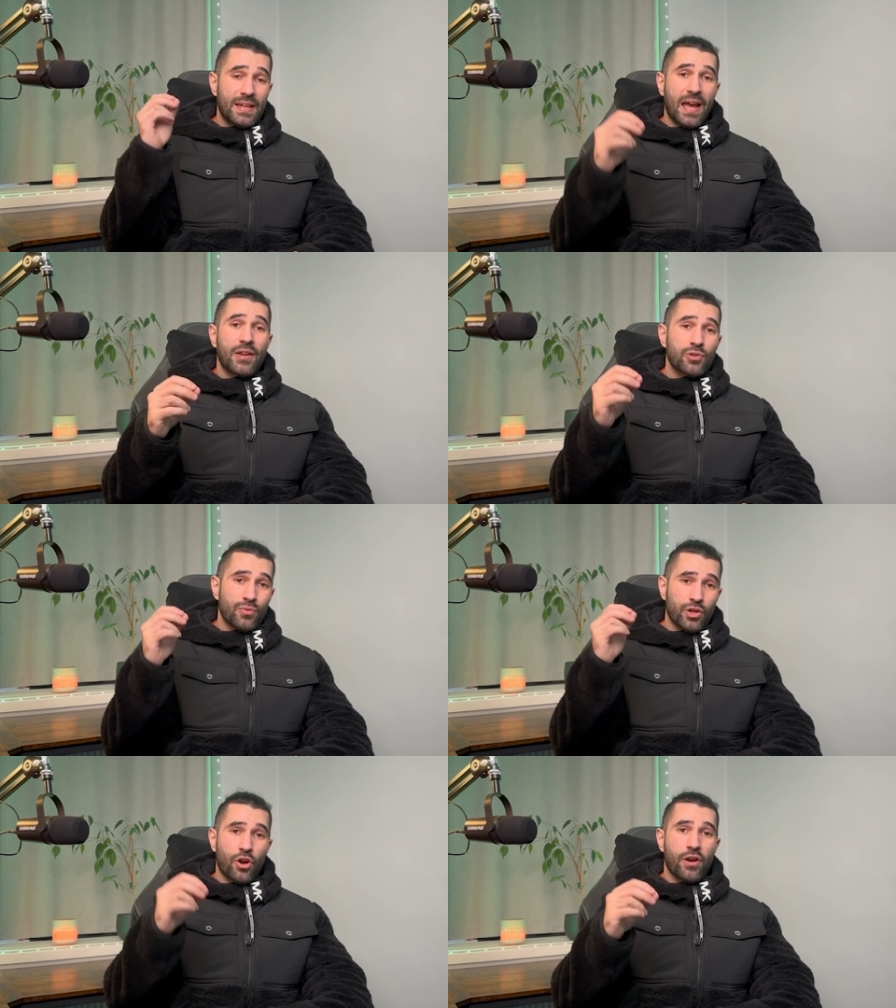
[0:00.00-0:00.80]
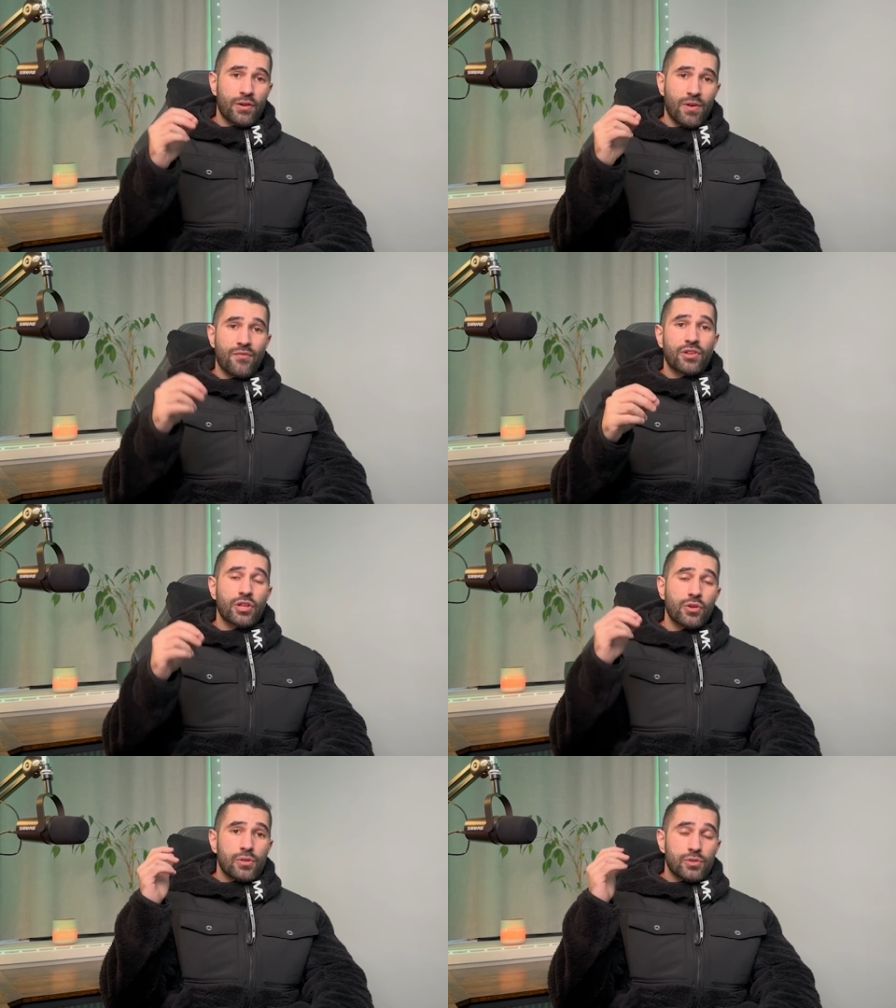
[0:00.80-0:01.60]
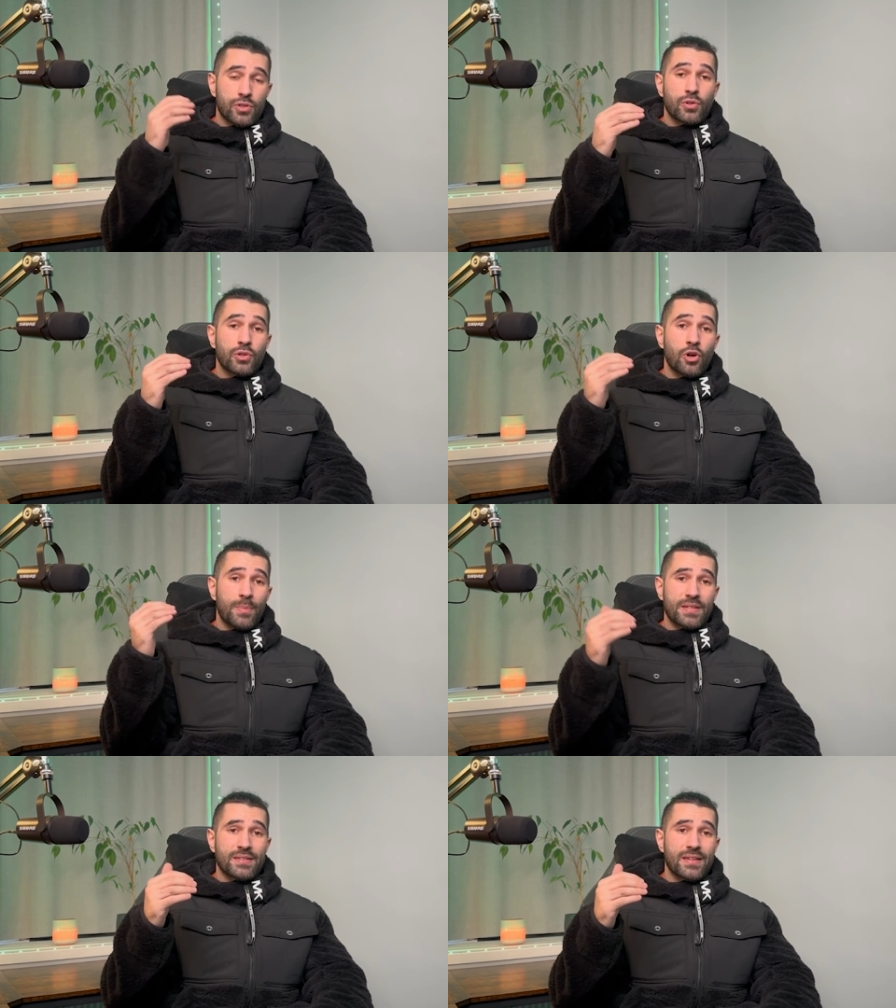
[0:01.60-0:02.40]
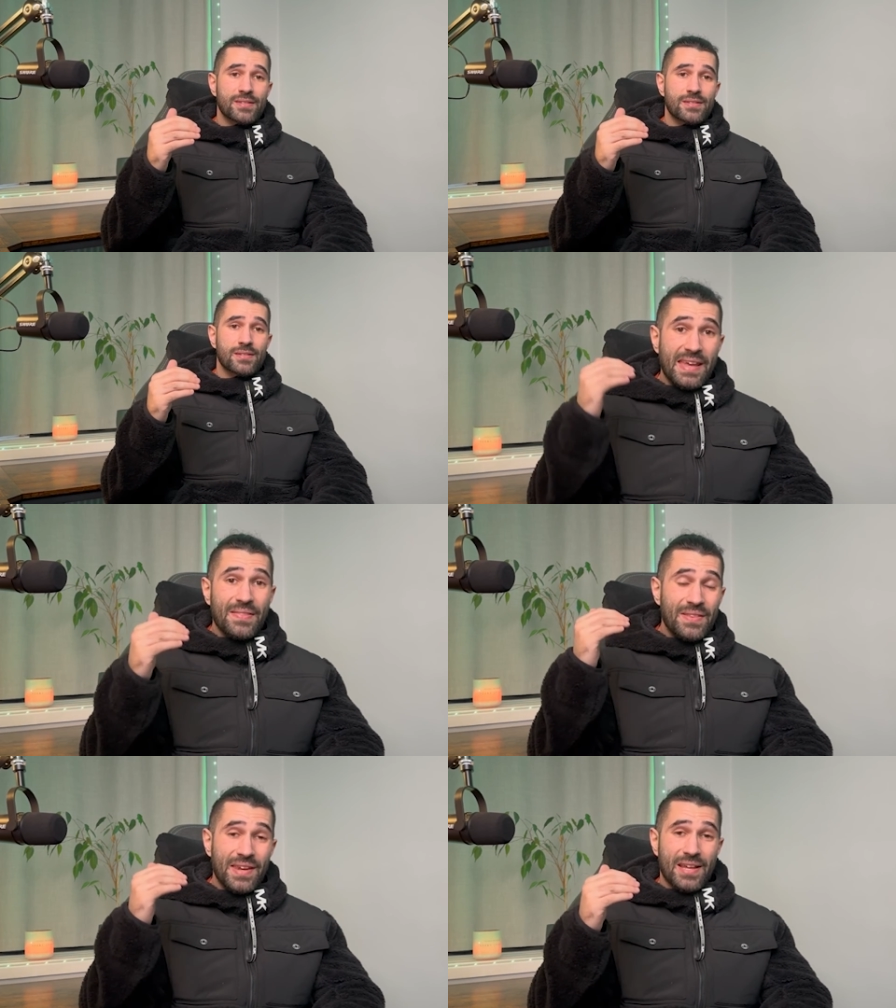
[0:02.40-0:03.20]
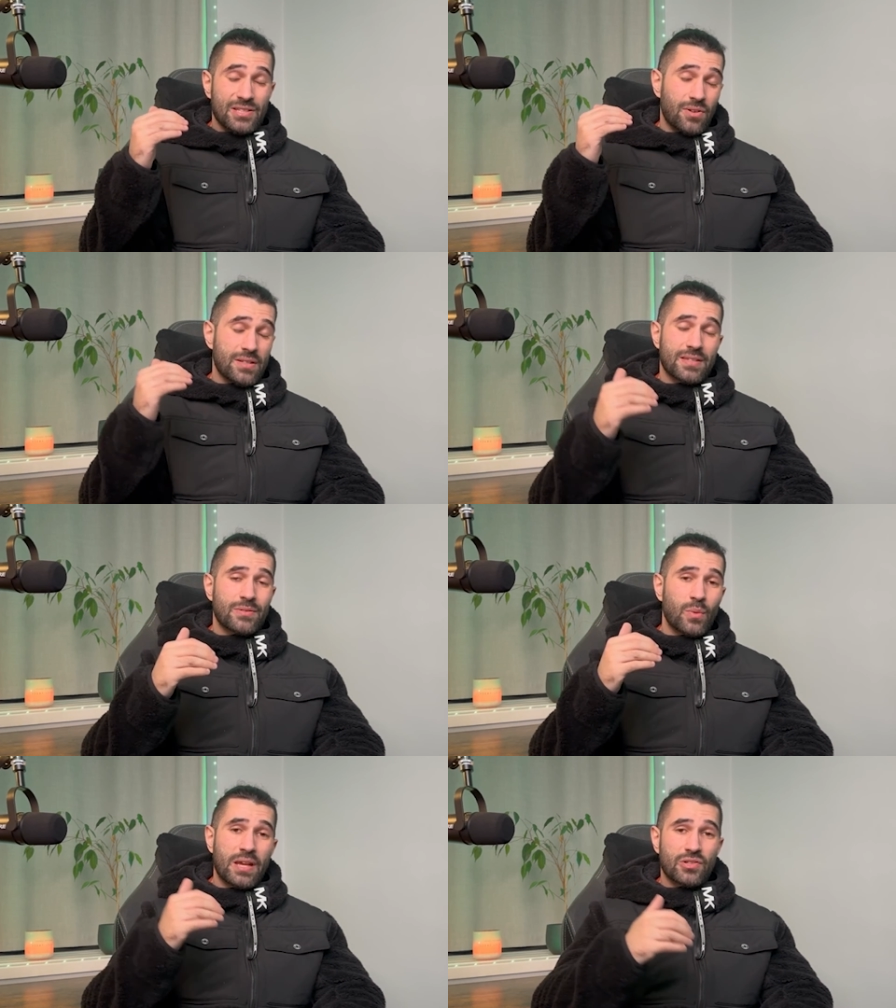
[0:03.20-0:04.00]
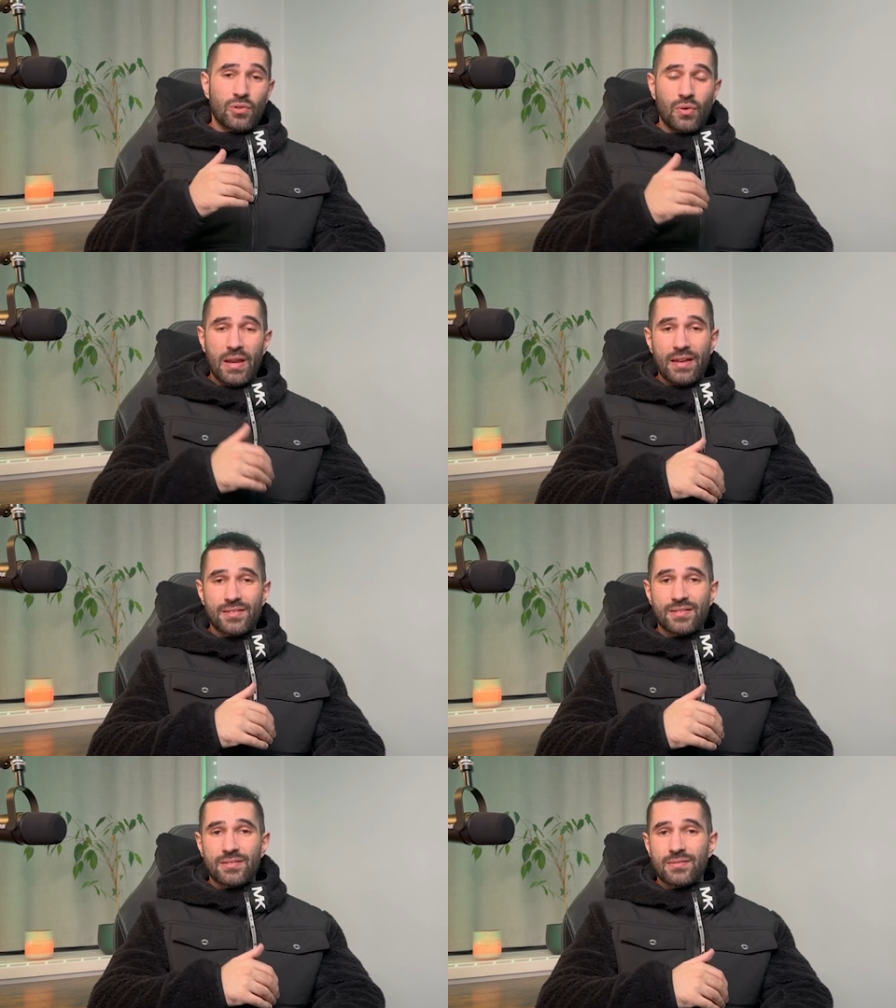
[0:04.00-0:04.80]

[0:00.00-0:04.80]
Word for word: in annual recurring revenue to your business in the next 19 weeks or less.